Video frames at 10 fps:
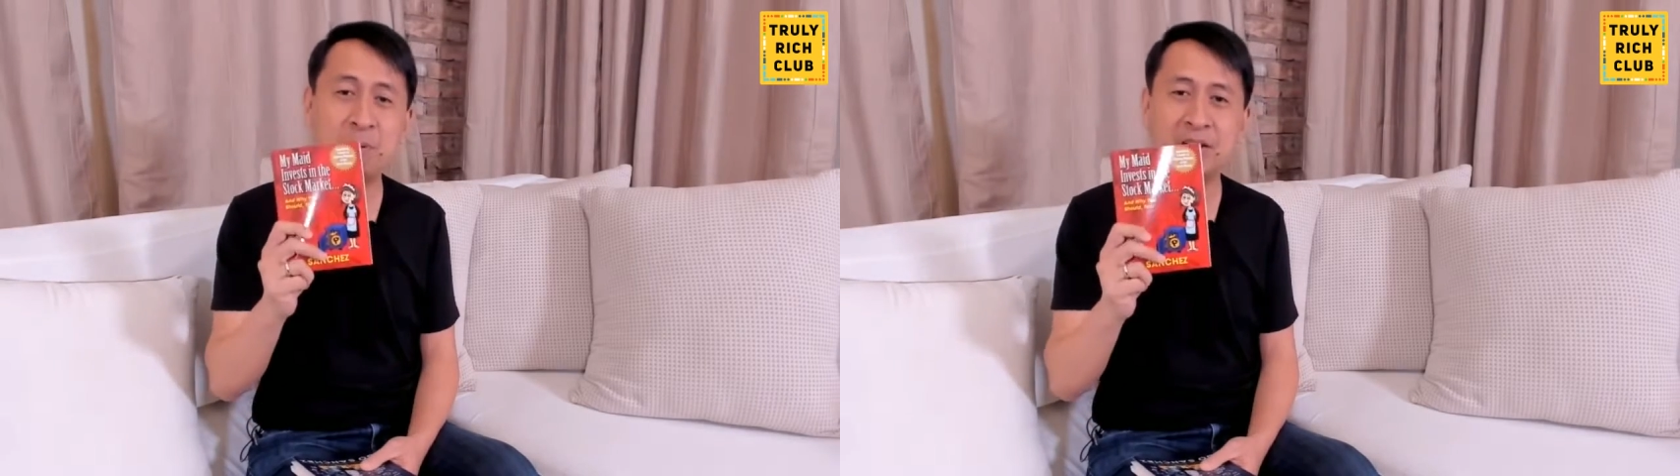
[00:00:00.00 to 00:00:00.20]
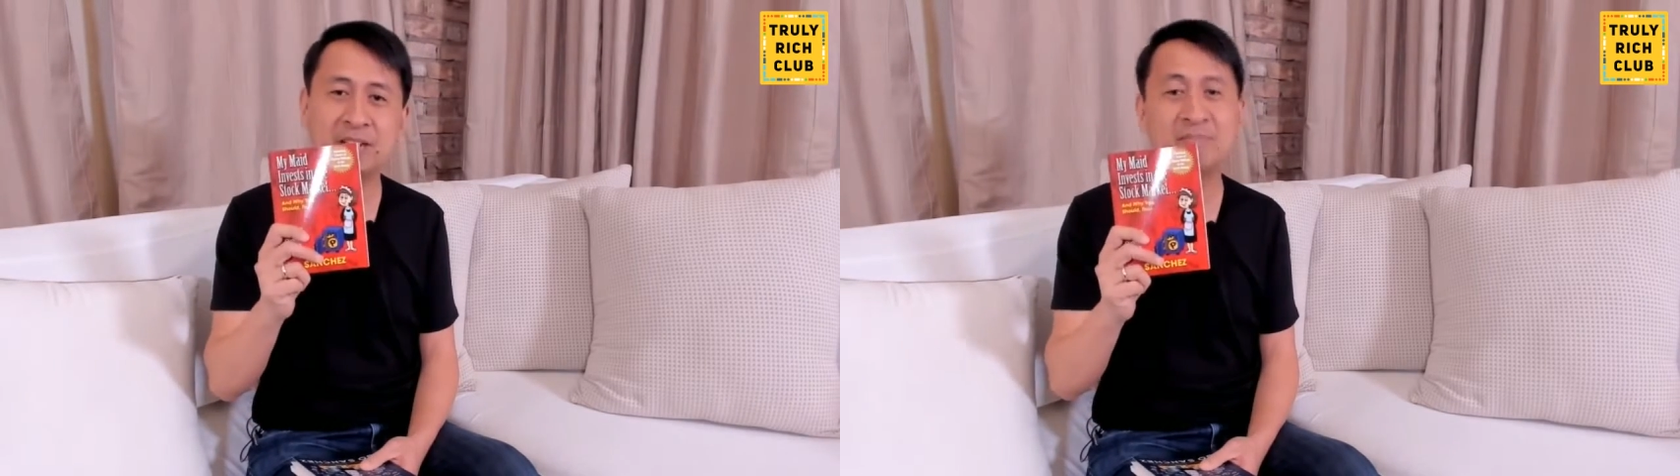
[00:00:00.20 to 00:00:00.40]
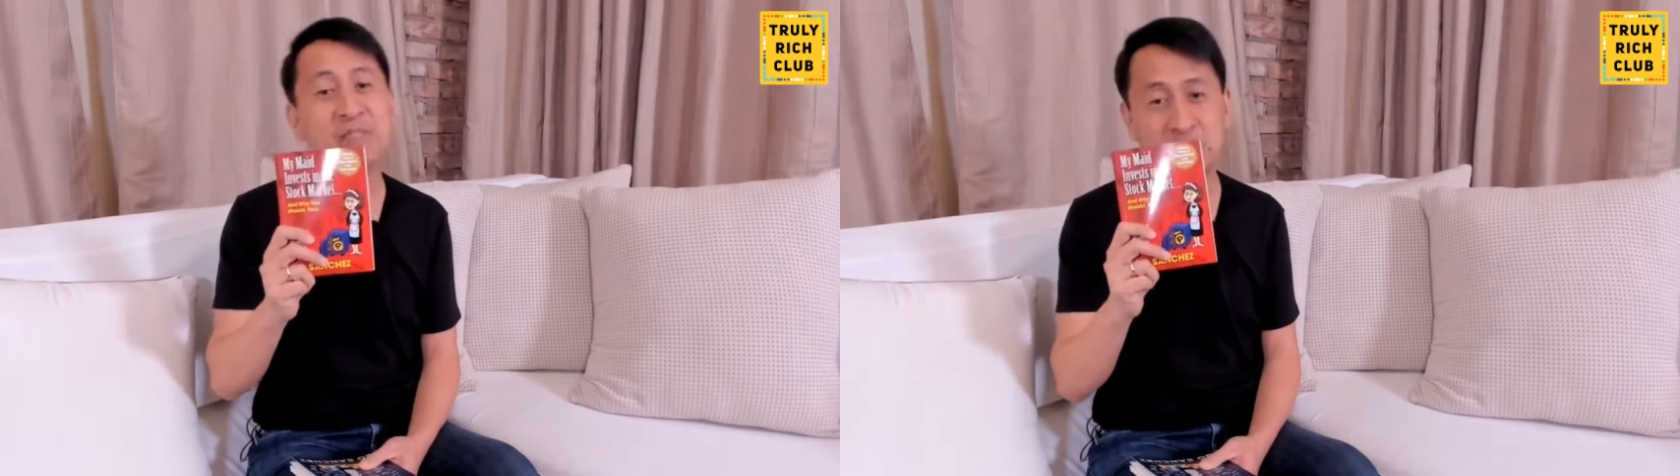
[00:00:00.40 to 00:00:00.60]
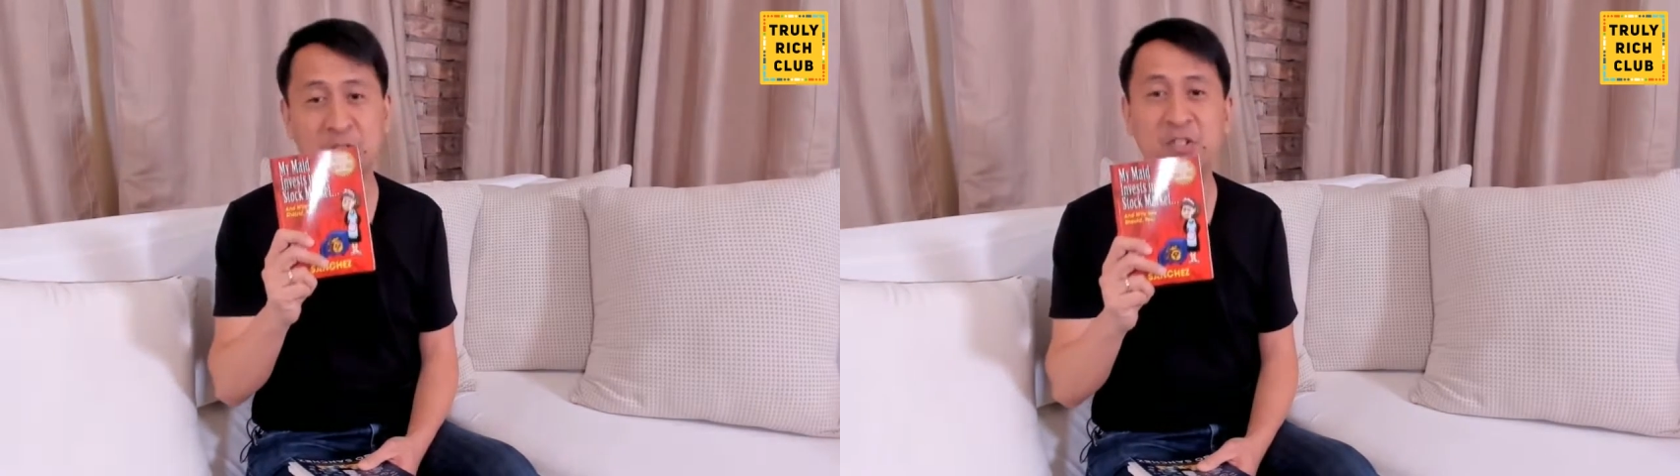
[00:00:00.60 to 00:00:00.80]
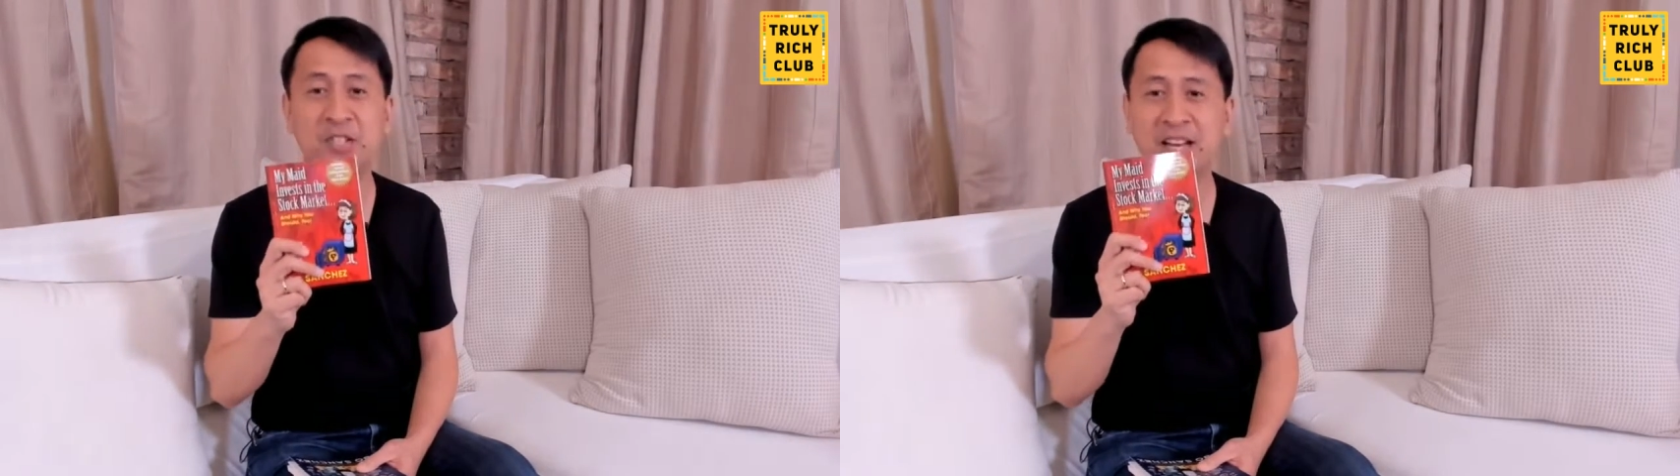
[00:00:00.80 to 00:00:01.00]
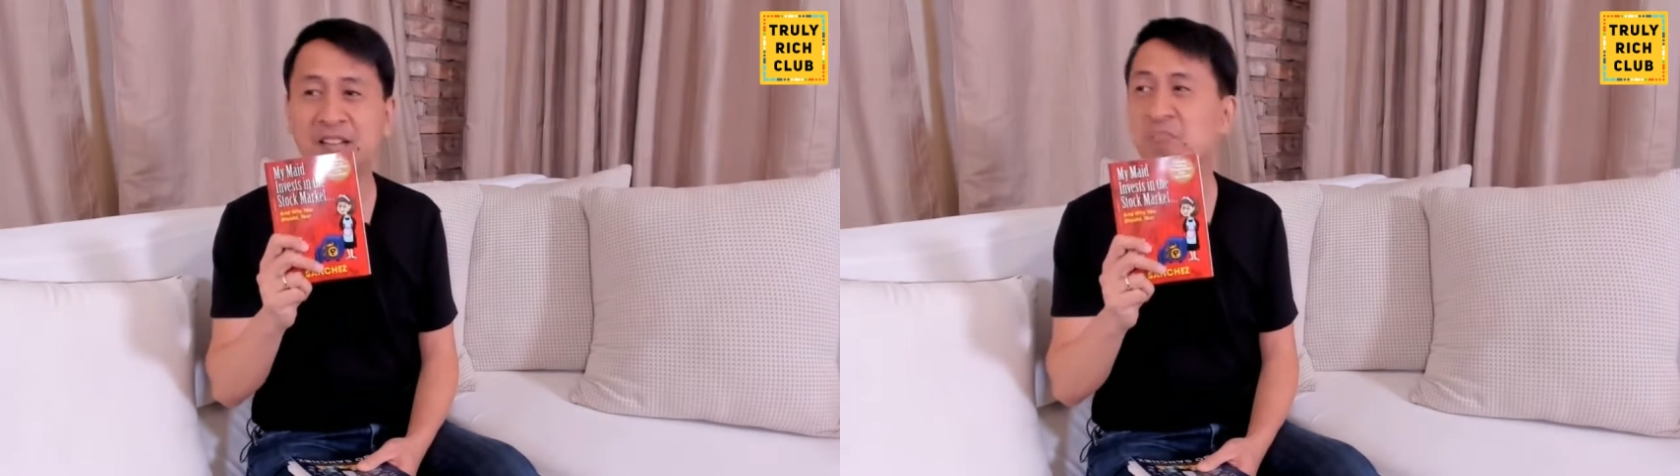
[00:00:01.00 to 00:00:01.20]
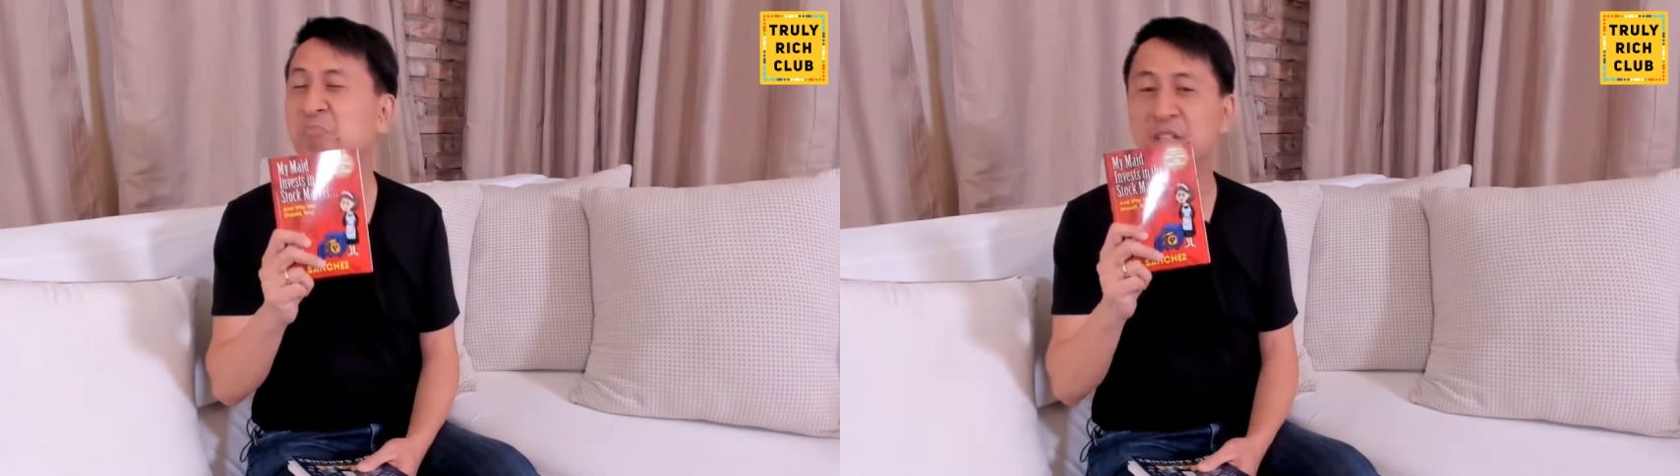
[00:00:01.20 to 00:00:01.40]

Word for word: book is for sale.